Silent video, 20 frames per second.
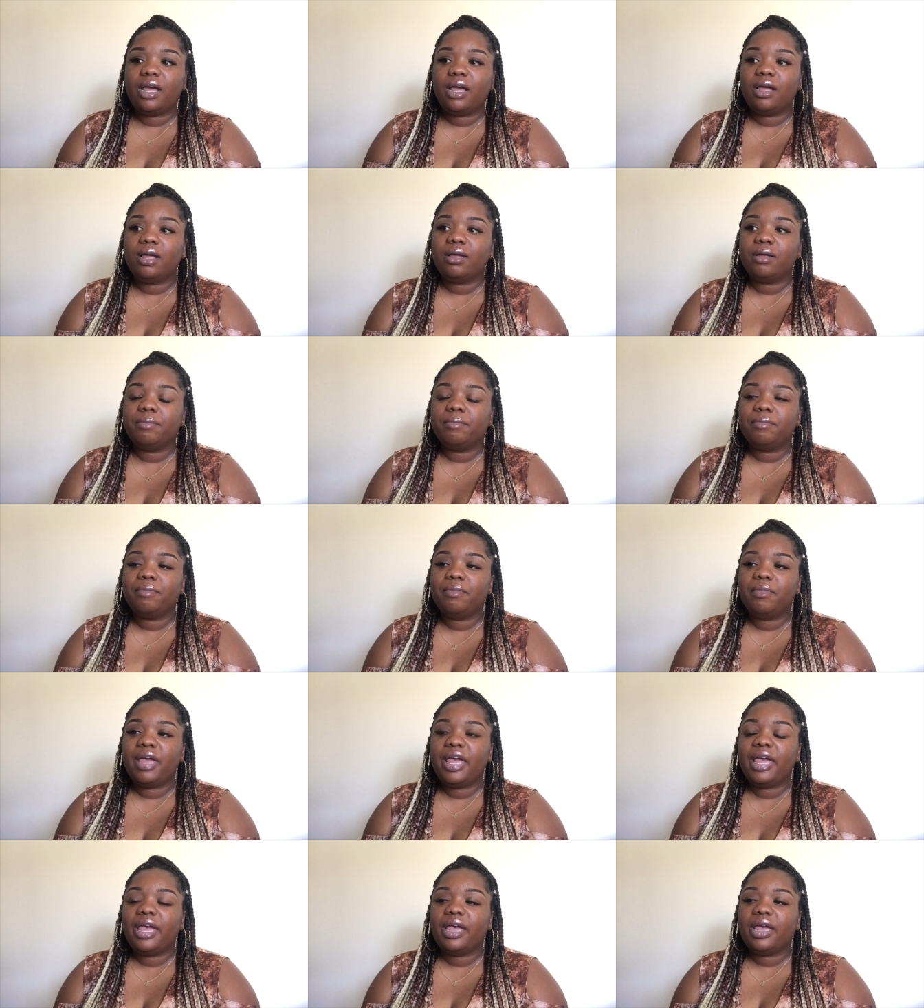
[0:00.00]

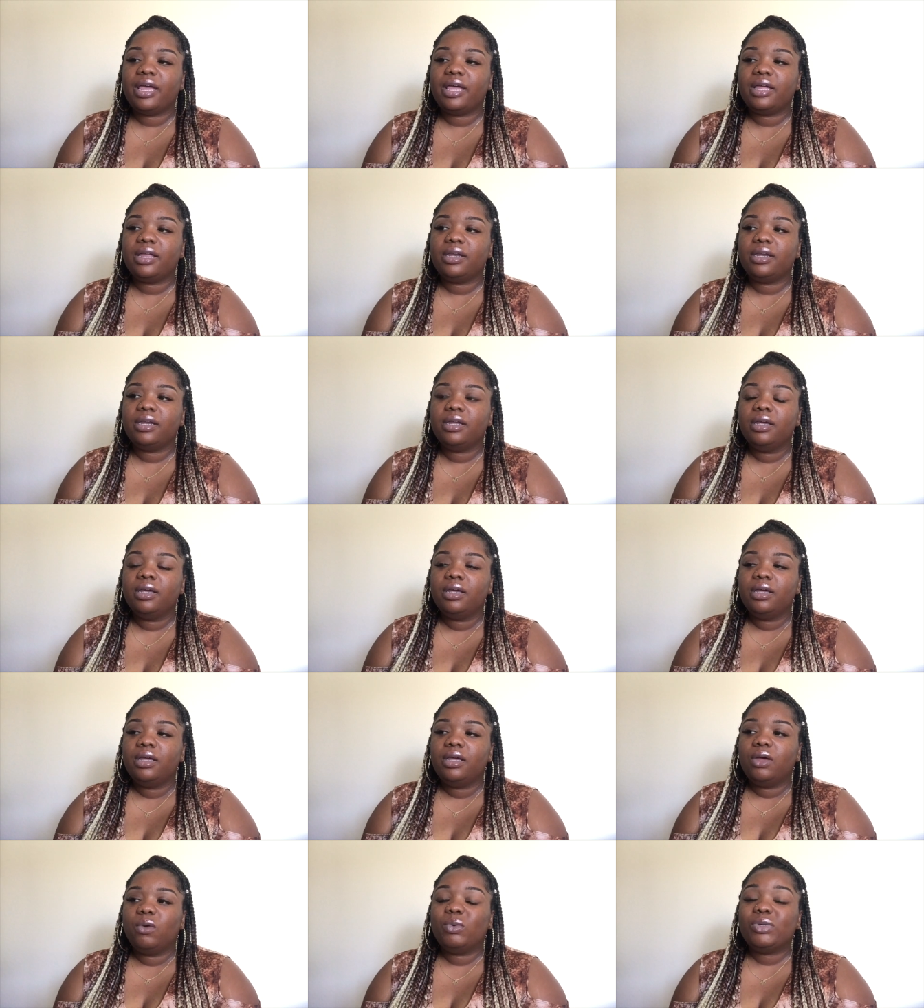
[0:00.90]
And
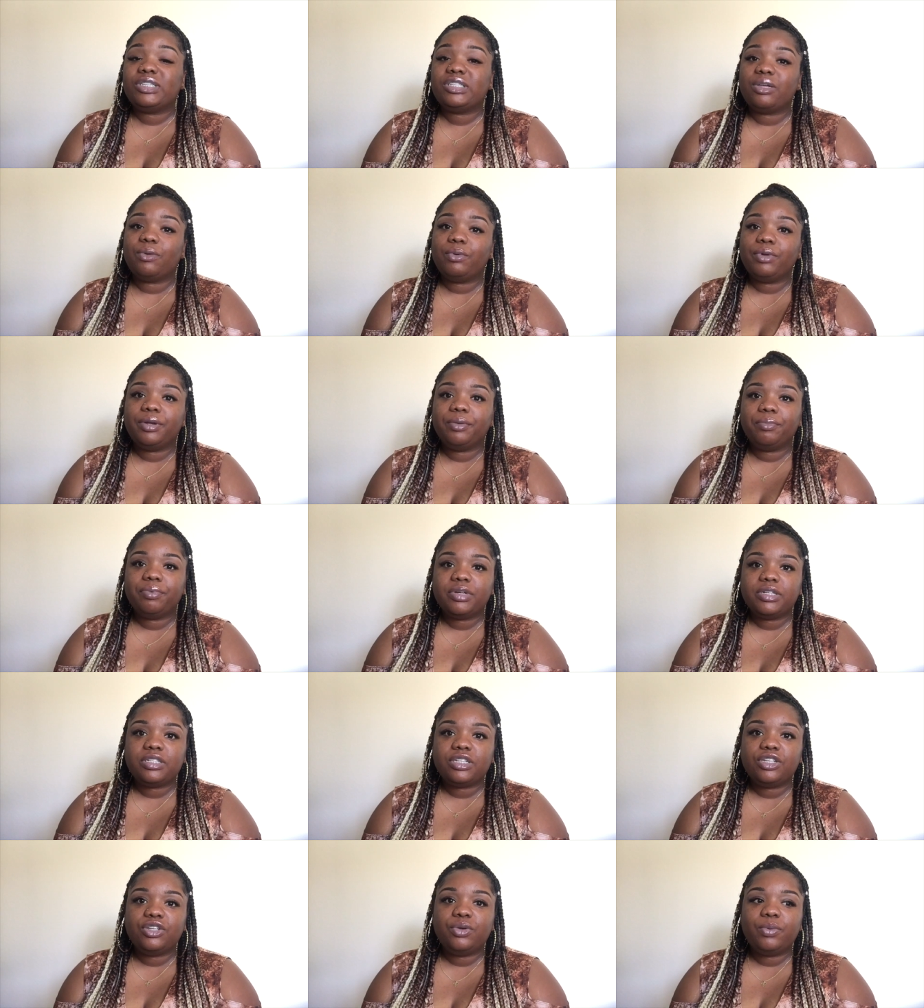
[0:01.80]
with someone in
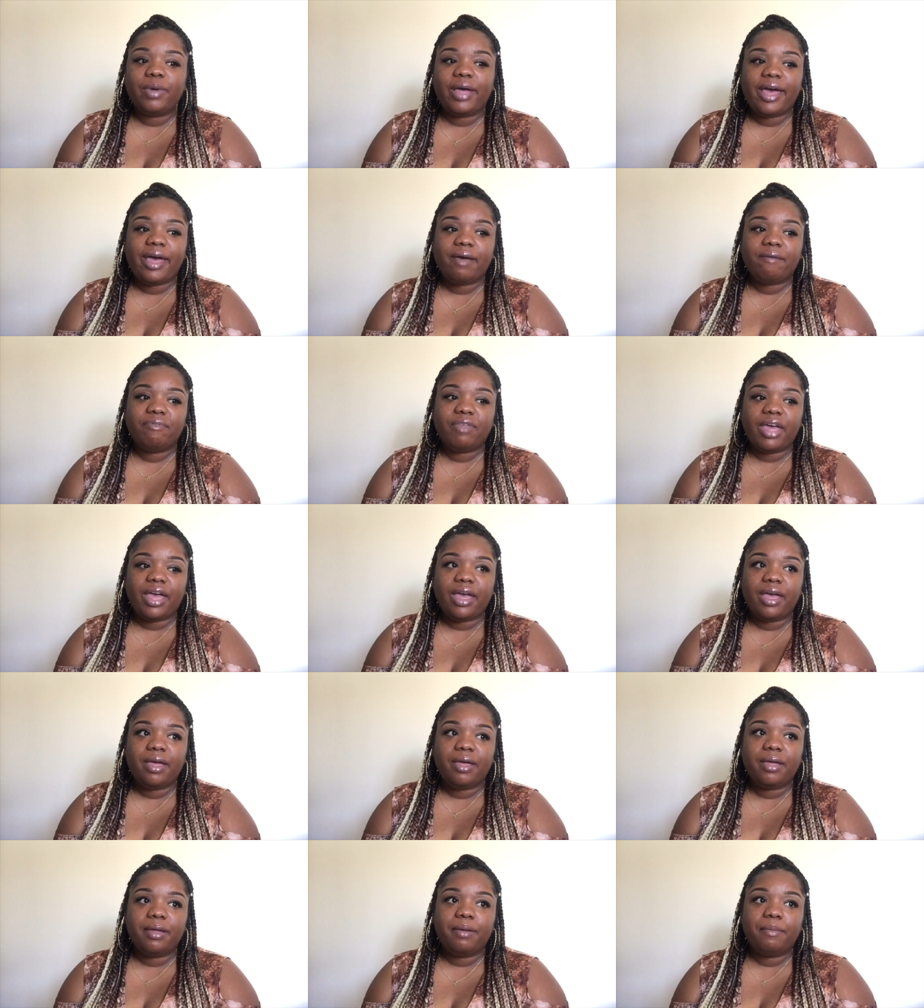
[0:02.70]
prison, you will have
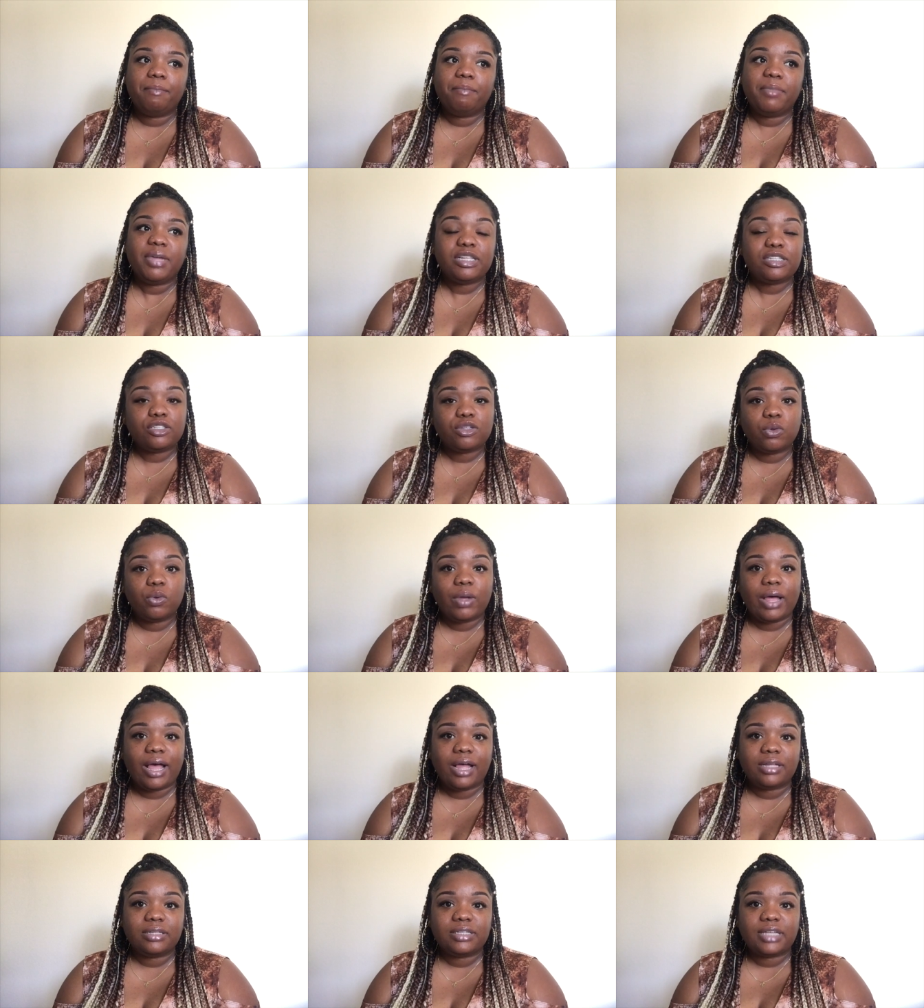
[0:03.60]
that mental
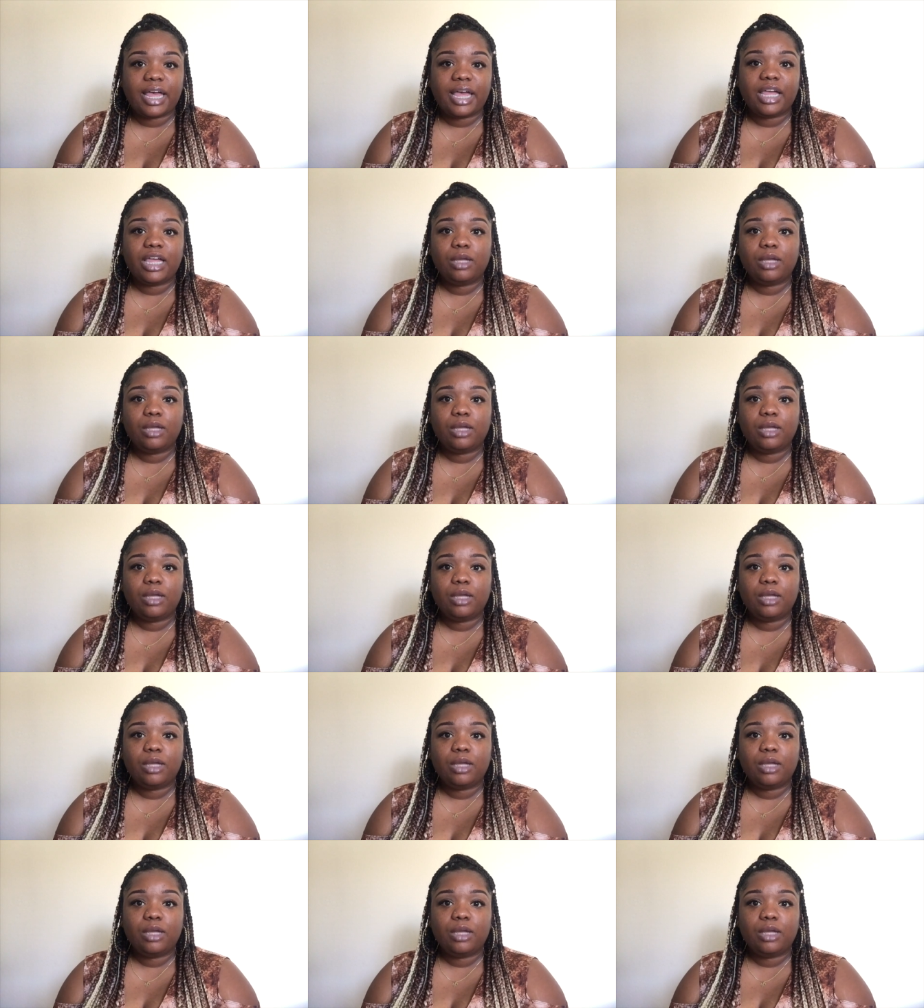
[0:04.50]
contact,